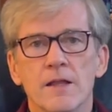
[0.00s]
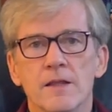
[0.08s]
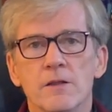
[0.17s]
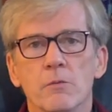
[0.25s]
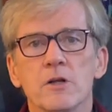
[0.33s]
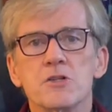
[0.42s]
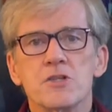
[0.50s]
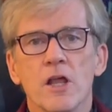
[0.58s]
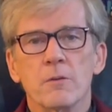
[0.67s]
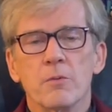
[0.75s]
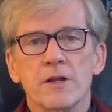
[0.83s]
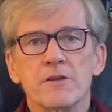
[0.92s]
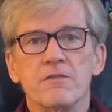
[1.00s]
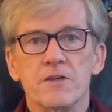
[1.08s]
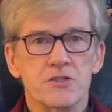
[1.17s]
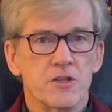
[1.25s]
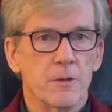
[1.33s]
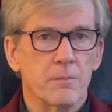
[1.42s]
Then we're going to celebrate the
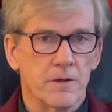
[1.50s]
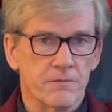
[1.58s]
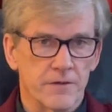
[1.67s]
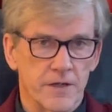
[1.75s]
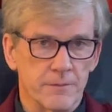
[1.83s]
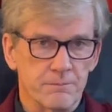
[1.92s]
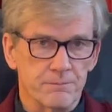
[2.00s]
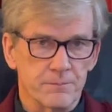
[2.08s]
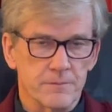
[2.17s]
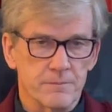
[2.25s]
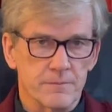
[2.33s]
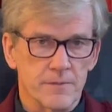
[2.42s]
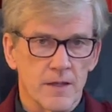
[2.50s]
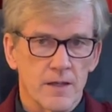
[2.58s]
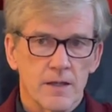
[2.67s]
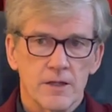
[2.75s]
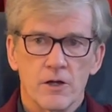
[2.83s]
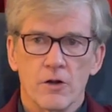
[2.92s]
Feast of the Epiphany.
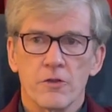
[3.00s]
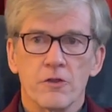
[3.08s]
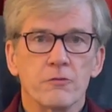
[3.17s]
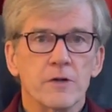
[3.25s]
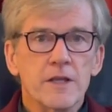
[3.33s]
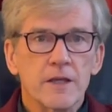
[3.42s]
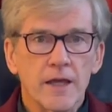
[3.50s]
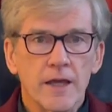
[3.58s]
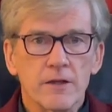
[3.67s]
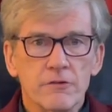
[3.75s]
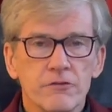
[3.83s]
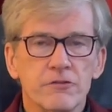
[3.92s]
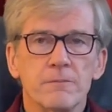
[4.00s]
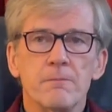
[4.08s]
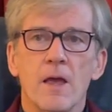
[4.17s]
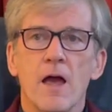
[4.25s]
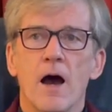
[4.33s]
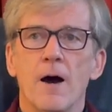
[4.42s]
You know, the three kings,
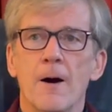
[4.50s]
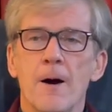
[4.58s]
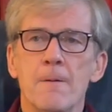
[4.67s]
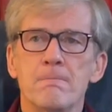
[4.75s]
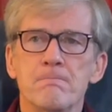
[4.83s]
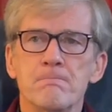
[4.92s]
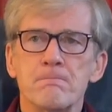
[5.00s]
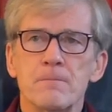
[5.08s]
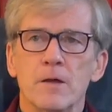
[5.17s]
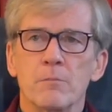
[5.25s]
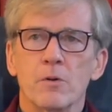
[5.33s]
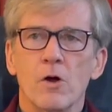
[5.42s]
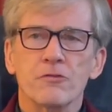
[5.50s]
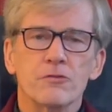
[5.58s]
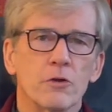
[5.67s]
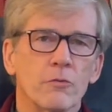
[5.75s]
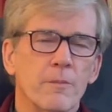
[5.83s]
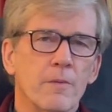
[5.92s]
but also
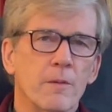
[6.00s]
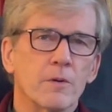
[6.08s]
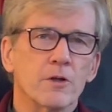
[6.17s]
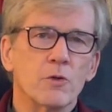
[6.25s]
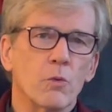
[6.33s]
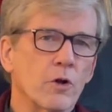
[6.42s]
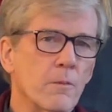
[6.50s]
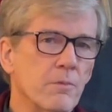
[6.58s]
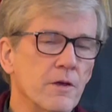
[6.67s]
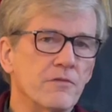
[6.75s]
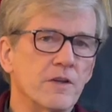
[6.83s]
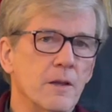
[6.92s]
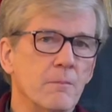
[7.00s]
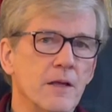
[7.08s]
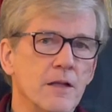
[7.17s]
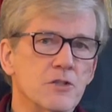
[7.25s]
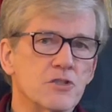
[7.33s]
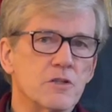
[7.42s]
to remember that the word epiphany
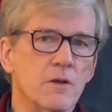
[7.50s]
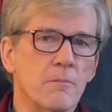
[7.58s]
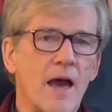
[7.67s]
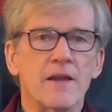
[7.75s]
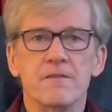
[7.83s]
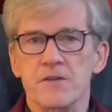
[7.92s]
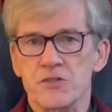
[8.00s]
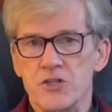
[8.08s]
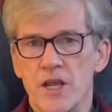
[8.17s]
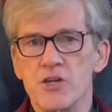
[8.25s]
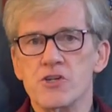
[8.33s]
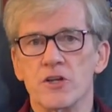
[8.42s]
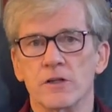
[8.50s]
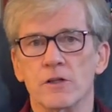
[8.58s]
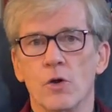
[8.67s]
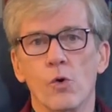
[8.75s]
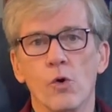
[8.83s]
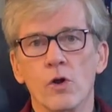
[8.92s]
means manifestation
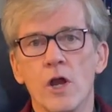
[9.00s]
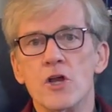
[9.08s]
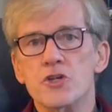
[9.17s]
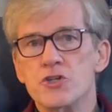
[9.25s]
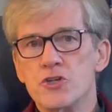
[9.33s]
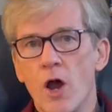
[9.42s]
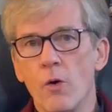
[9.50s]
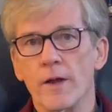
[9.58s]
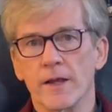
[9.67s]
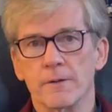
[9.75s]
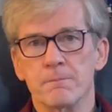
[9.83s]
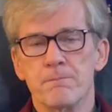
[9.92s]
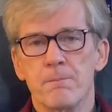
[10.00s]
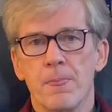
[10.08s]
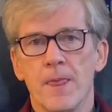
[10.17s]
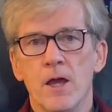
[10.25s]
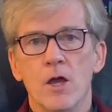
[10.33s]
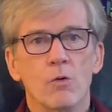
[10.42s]
or showing.
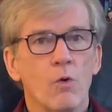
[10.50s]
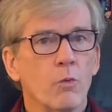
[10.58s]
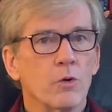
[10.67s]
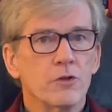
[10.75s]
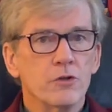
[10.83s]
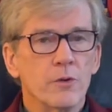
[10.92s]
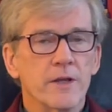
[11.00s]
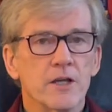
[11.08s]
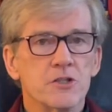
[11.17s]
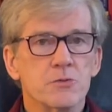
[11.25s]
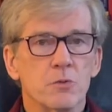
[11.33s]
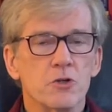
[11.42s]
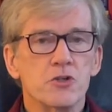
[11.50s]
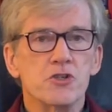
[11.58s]
What we're doing is we're